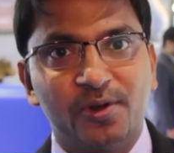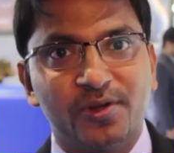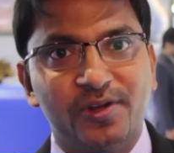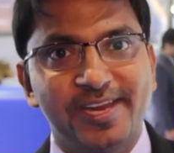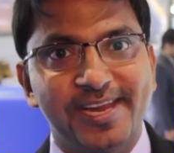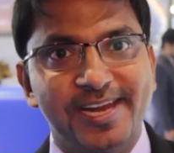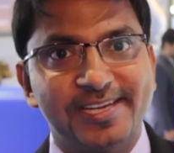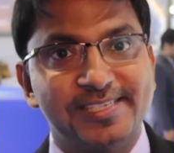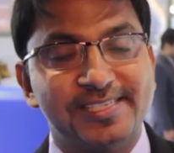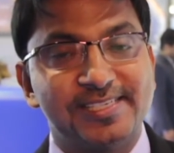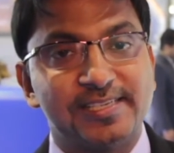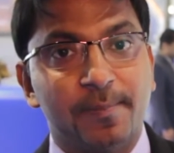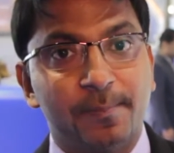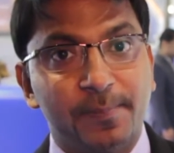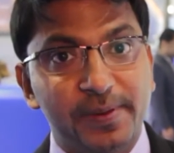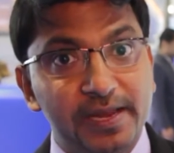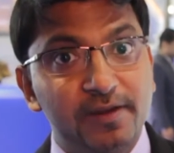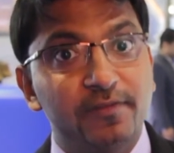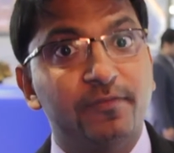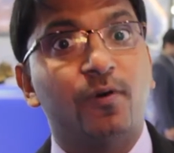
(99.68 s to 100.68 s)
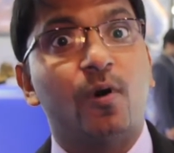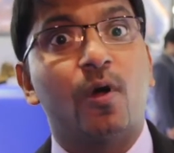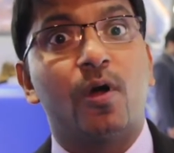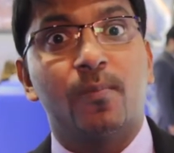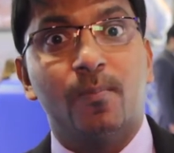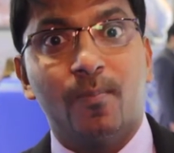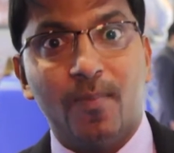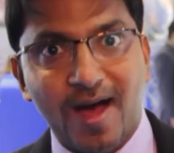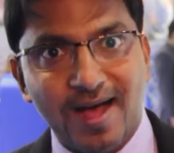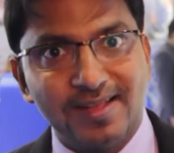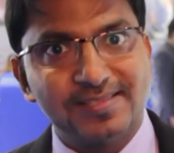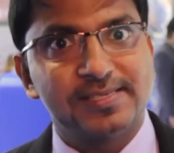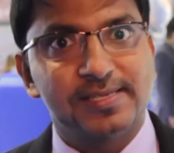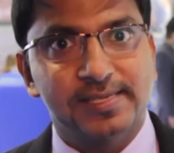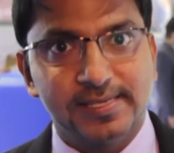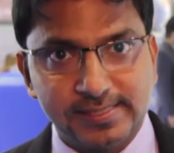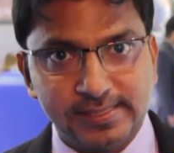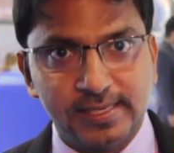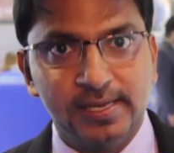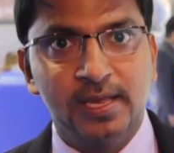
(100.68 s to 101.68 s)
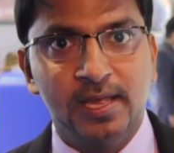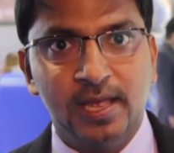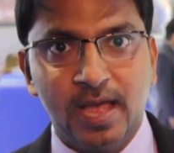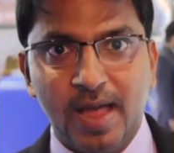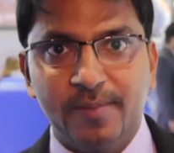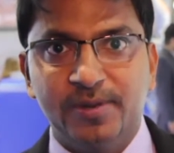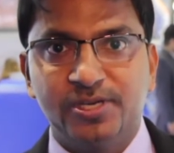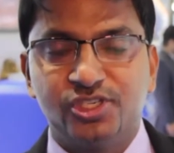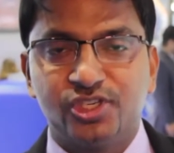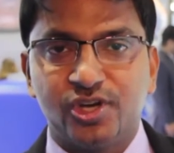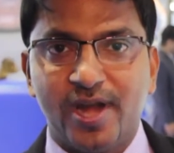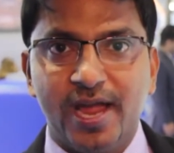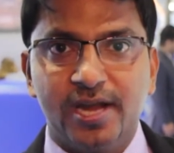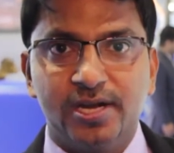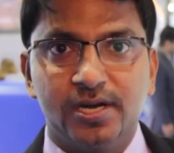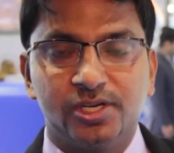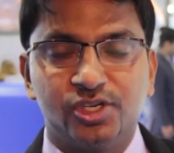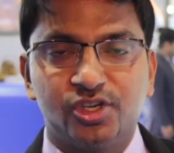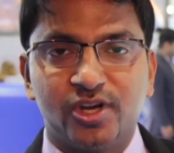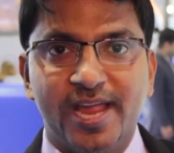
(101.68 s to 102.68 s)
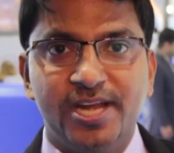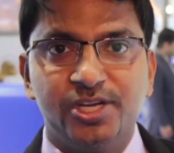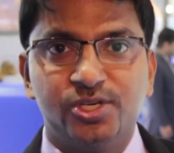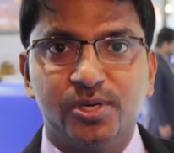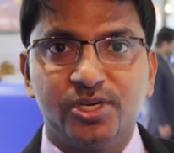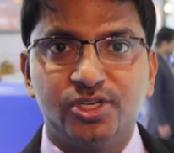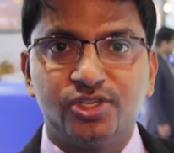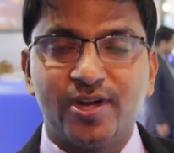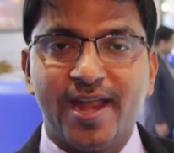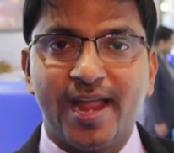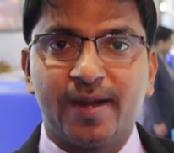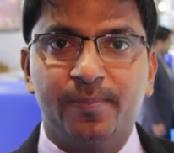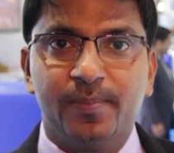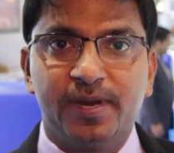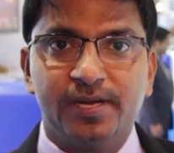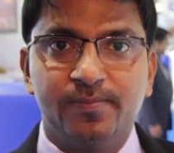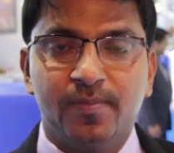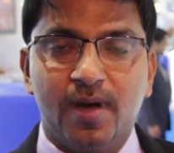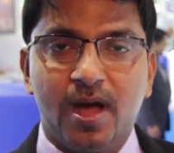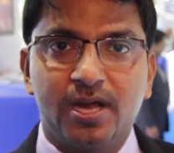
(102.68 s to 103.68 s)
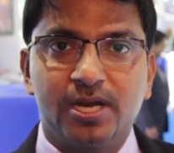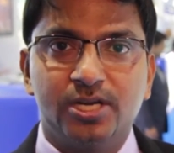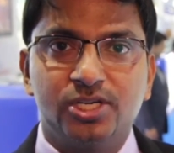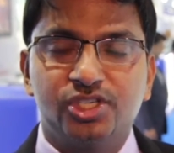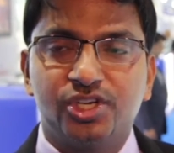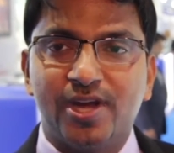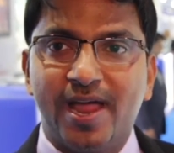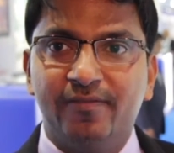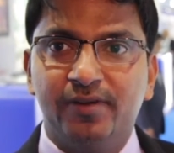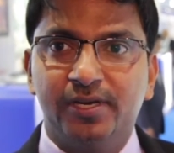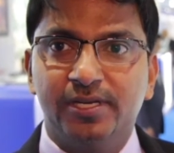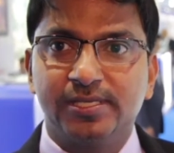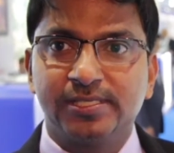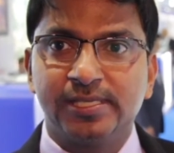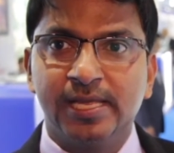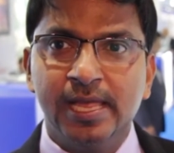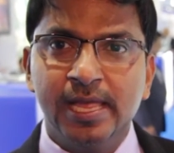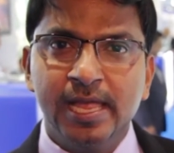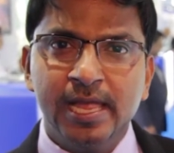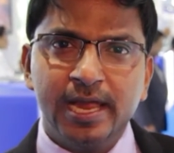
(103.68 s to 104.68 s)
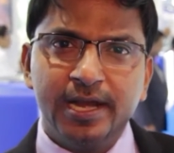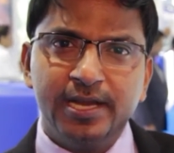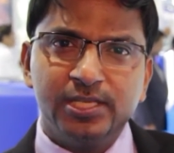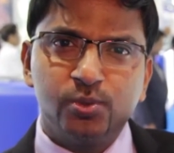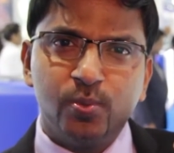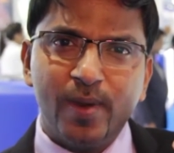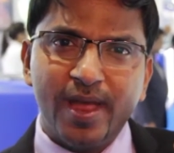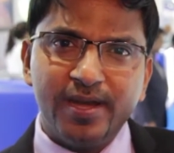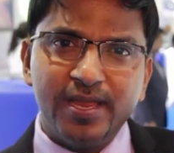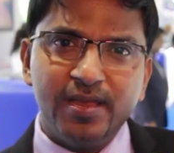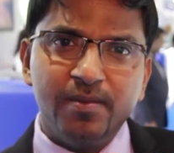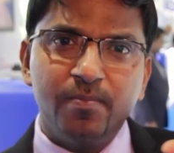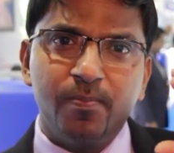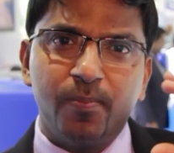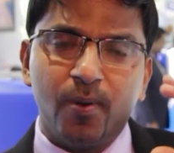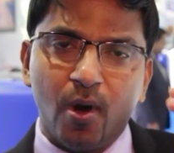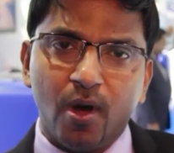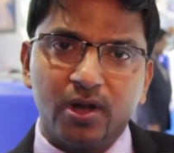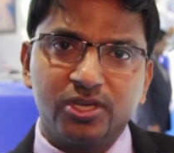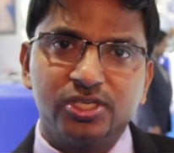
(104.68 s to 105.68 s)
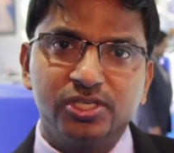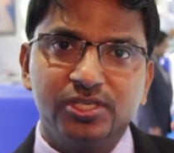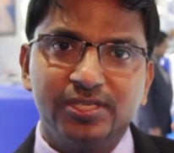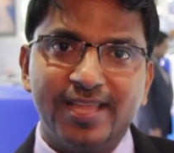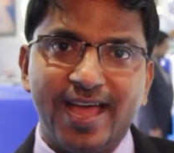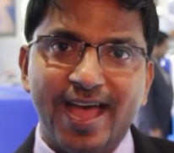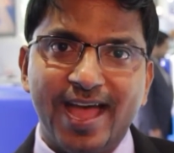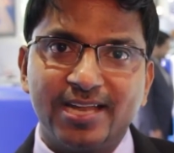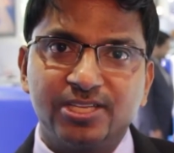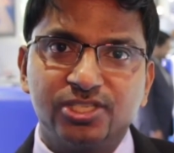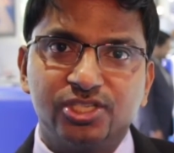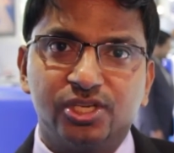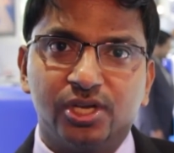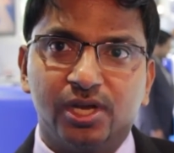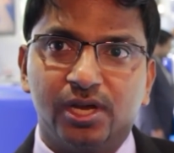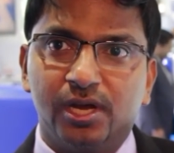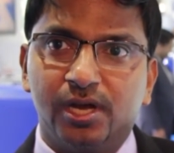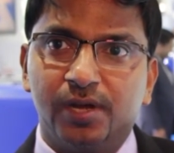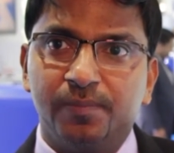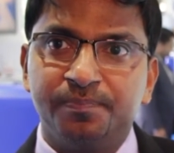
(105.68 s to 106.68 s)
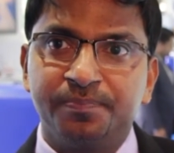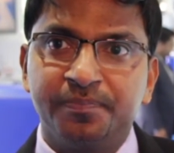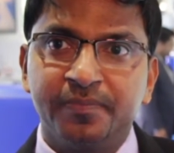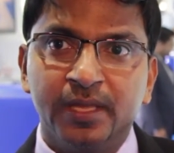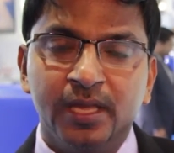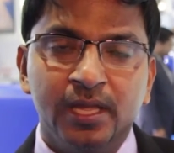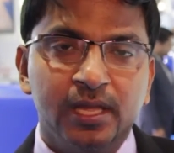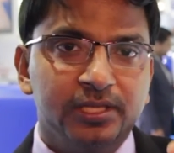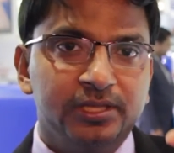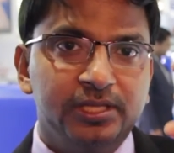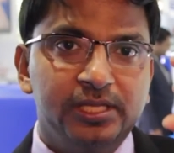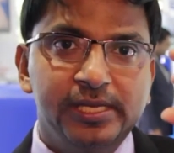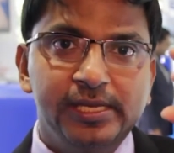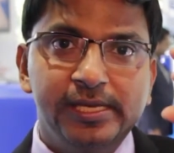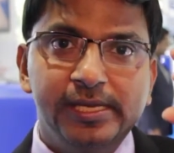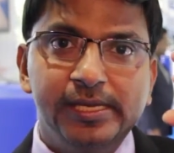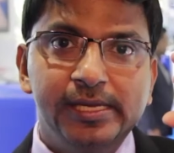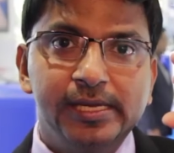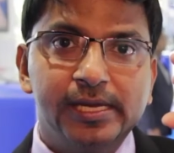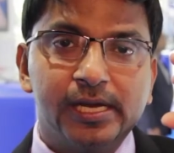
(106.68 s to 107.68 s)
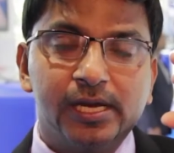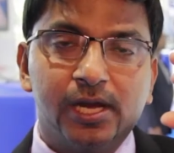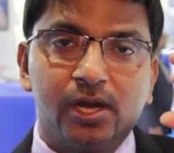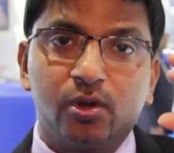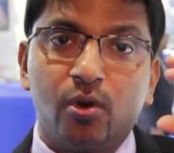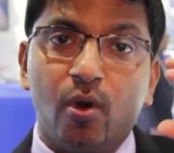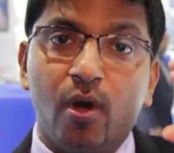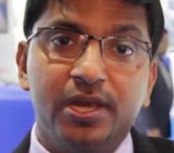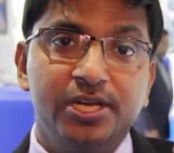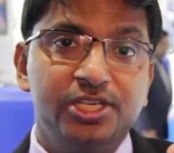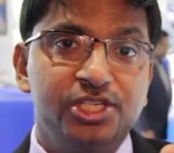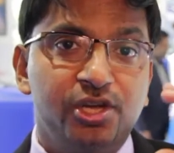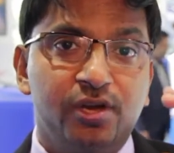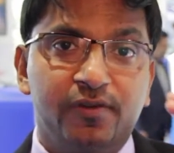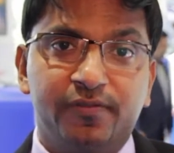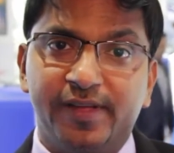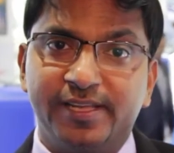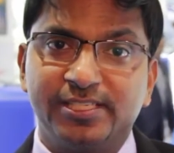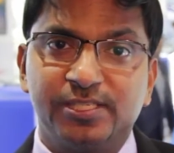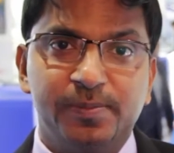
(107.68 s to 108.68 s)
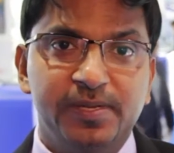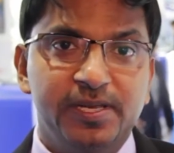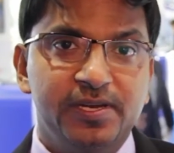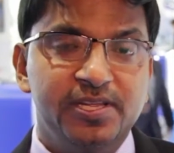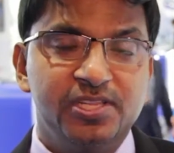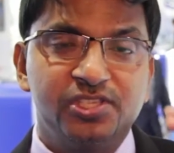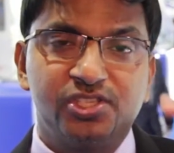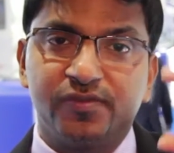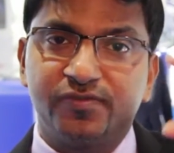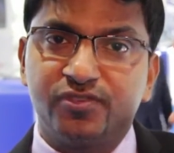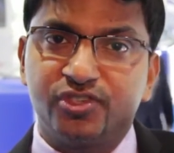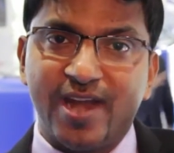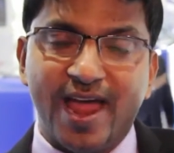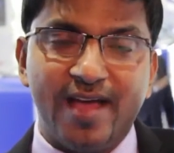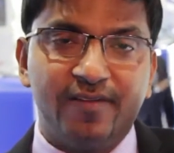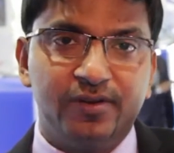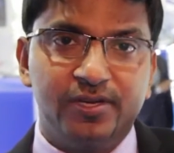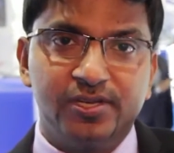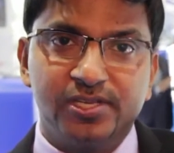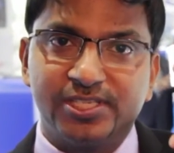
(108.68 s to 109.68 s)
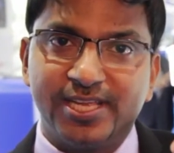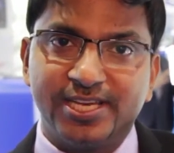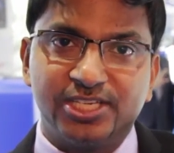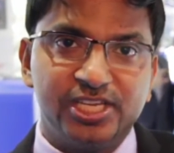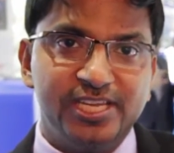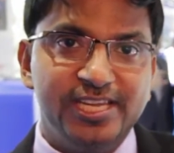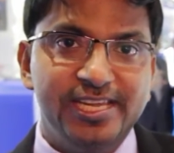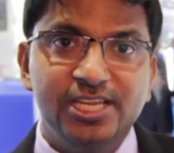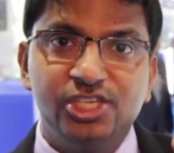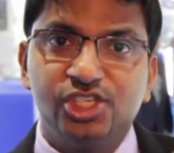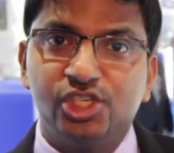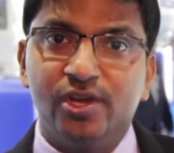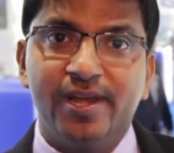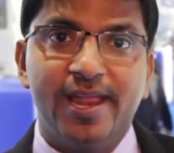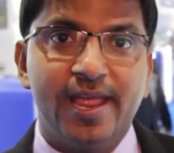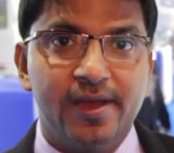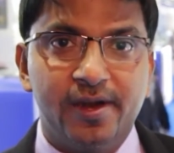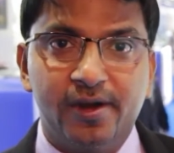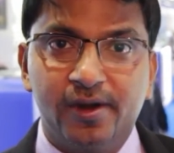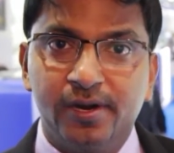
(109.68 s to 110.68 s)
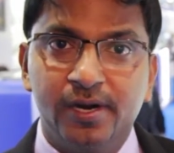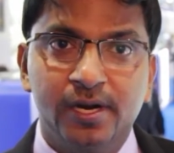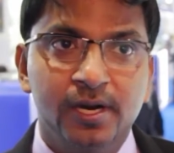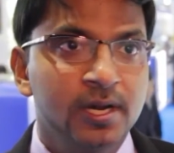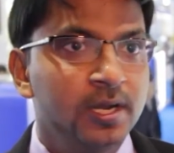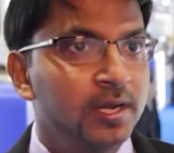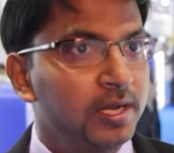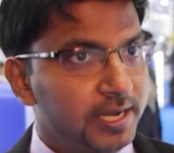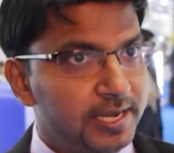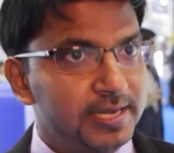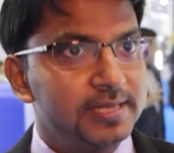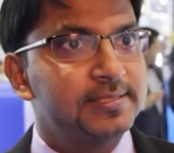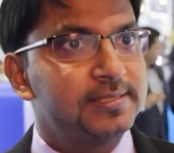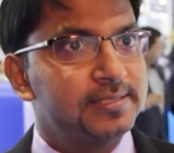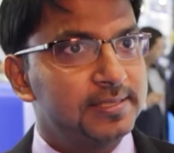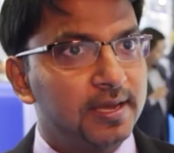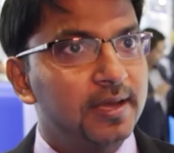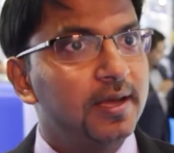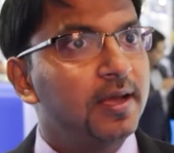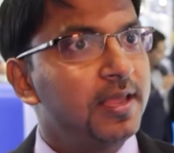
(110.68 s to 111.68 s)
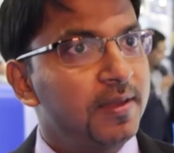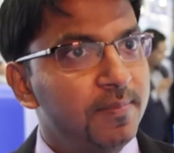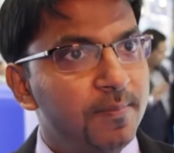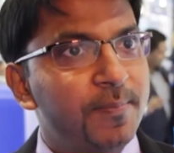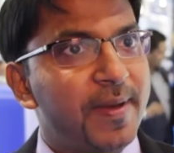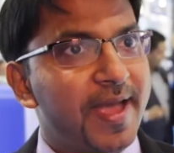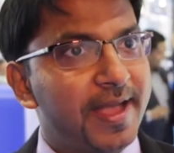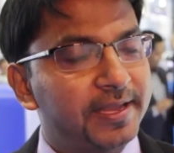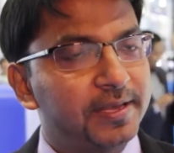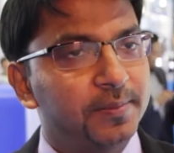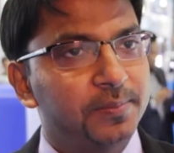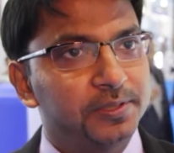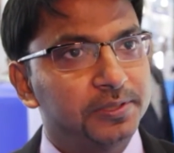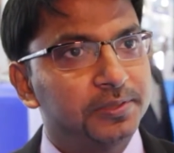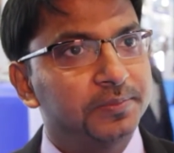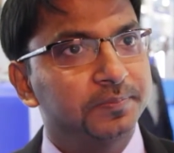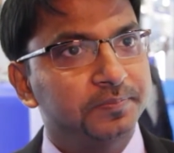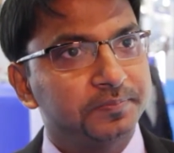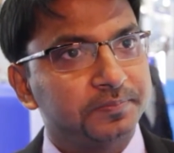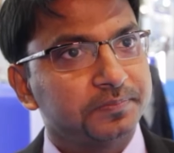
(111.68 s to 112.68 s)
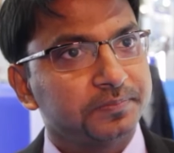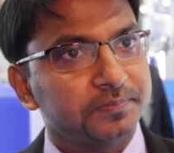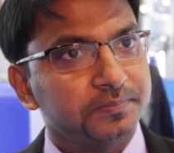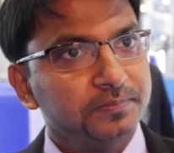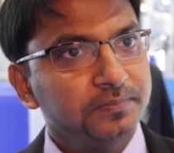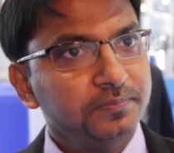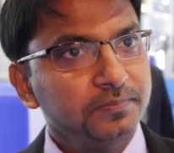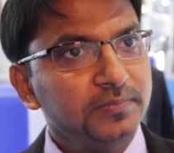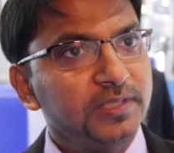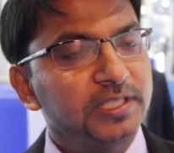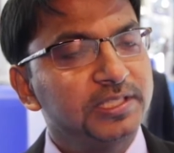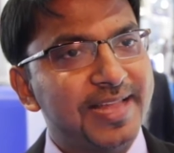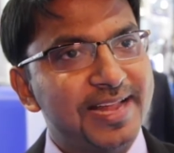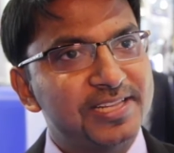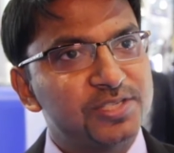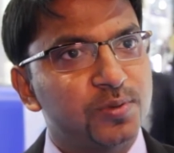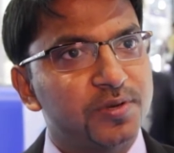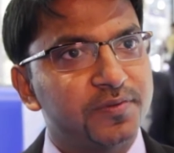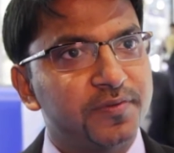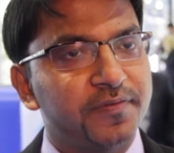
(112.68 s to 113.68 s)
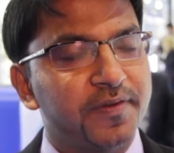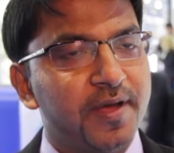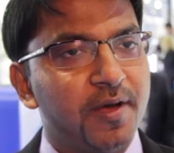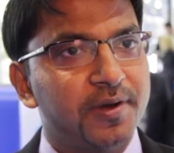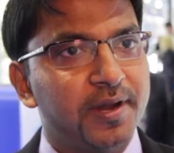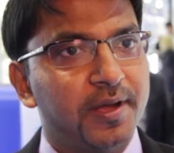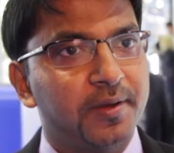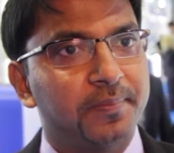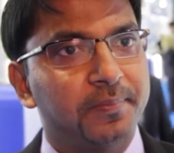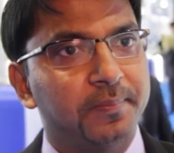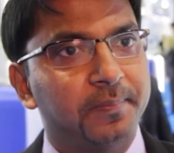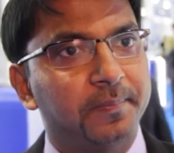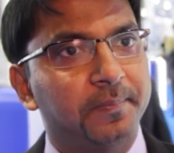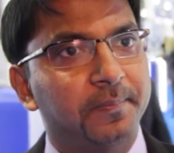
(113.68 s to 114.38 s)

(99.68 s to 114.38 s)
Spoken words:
create its appeal for masses, I mean trying to attract mid-market travelers, it is very important that the quality of experience of travelers at each layer is impeccable. That's what we found out.